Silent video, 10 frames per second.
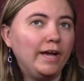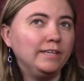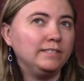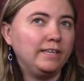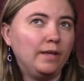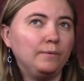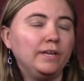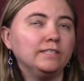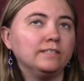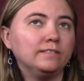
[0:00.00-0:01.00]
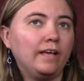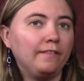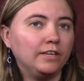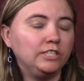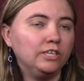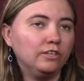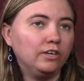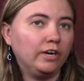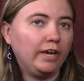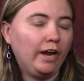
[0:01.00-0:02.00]
statement is that the children
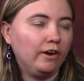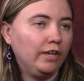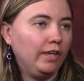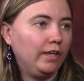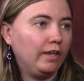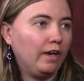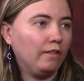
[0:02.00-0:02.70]
are carrying